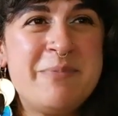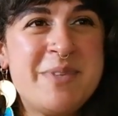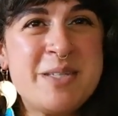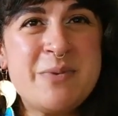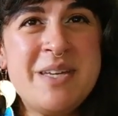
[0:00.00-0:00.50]

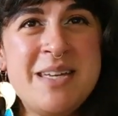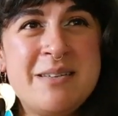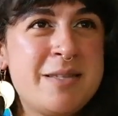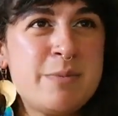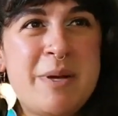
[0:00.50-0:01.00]

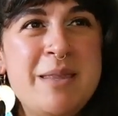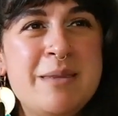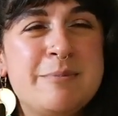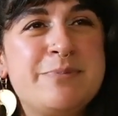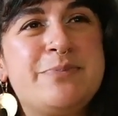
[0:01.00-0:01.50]
this
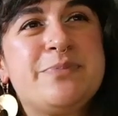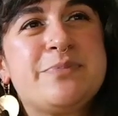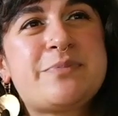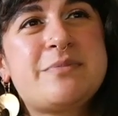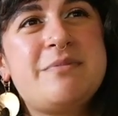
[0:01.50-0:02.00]
month.
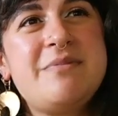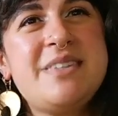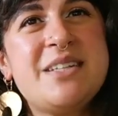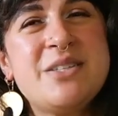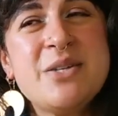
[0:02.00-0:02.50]

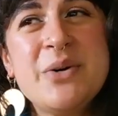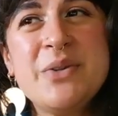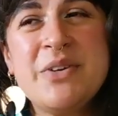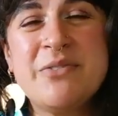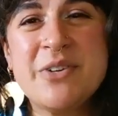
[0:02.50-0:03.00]

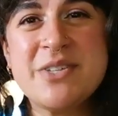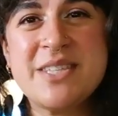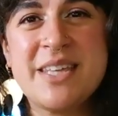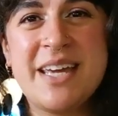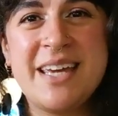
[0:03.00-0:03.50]
So the
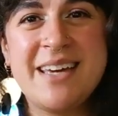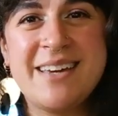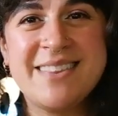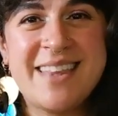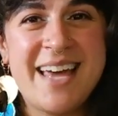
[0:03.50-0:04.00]
first
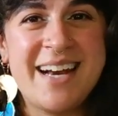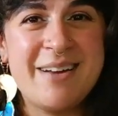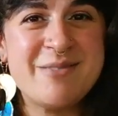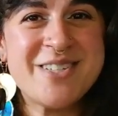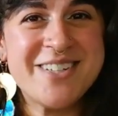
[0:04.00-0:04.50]
thing that
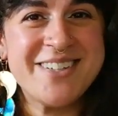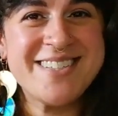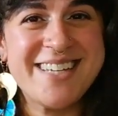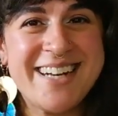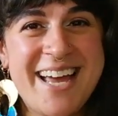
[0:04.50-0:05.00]
I'm sure
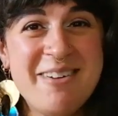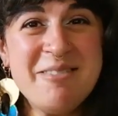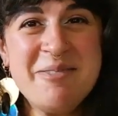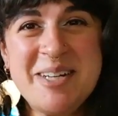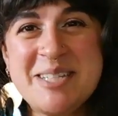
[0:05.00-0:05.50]
is on
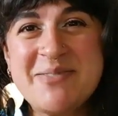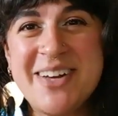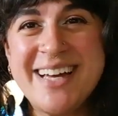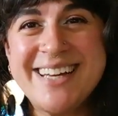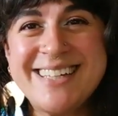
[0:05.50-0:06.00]
everybody's
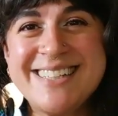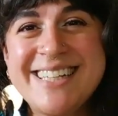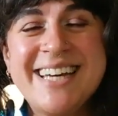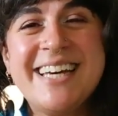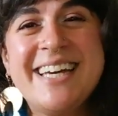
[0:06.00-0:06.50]
mind
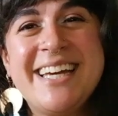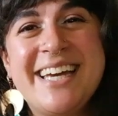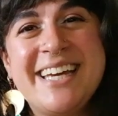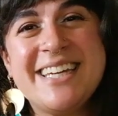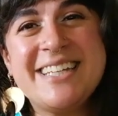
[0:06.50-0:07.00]

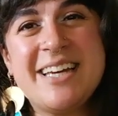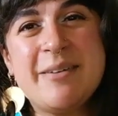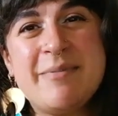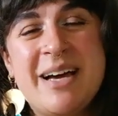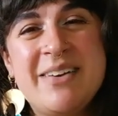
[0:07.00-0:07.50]
and
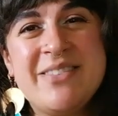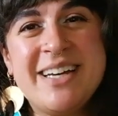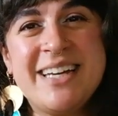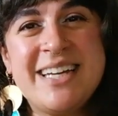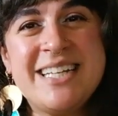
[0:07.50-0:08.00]
on my
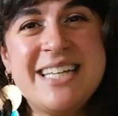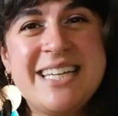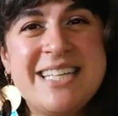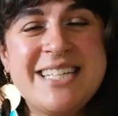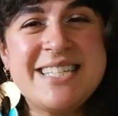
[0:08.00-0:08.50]
mind
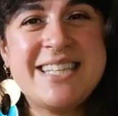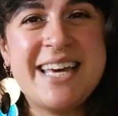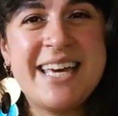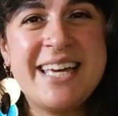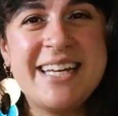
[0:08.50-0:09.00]
is
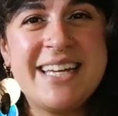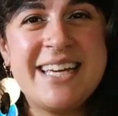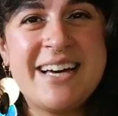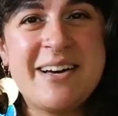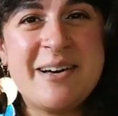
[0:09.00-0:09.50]
that
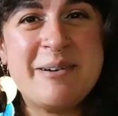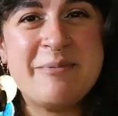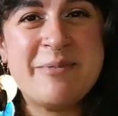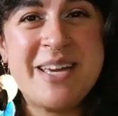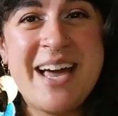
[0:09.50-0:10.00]

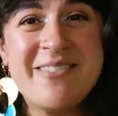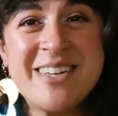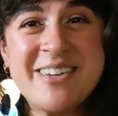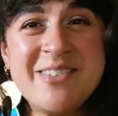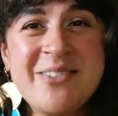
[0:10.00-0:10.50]
we have
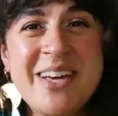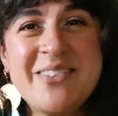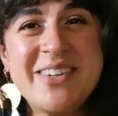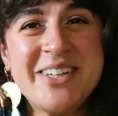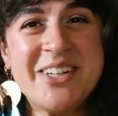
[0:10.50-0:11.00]
a giveaway
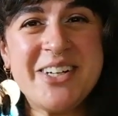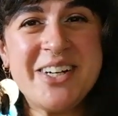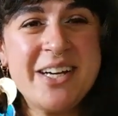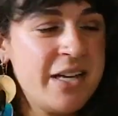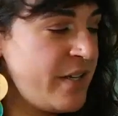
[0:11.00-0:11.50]

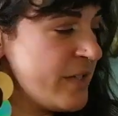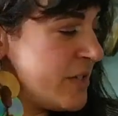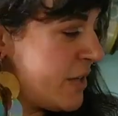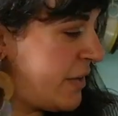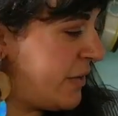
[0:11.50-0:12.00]
winner.
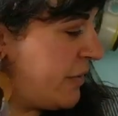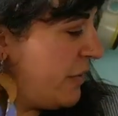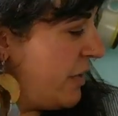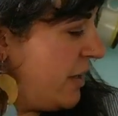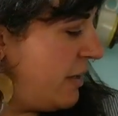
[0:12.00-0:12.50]

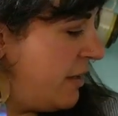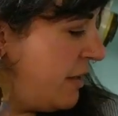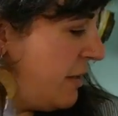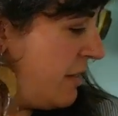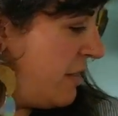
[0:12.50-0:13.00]
So
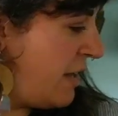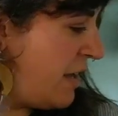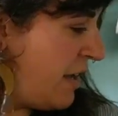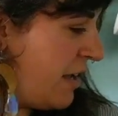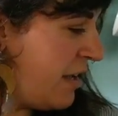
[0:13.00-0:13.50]

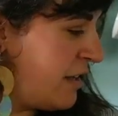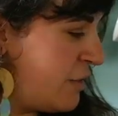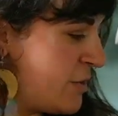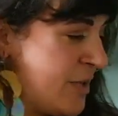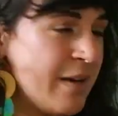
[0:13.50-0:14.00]
the
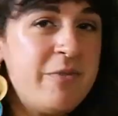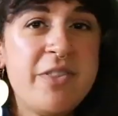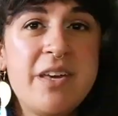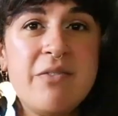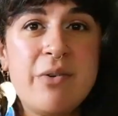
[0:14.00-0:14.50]
username for
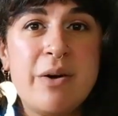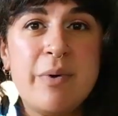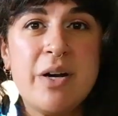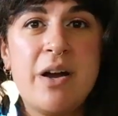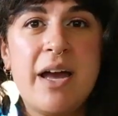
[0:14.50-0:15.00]
the giveaway
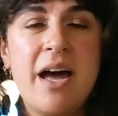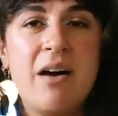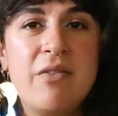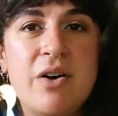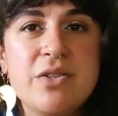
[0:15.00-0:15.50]
winner, I
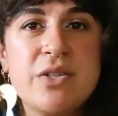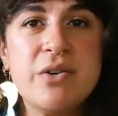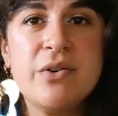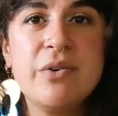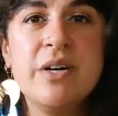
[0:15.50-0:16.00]
have
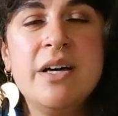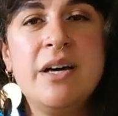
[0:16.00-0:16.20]
also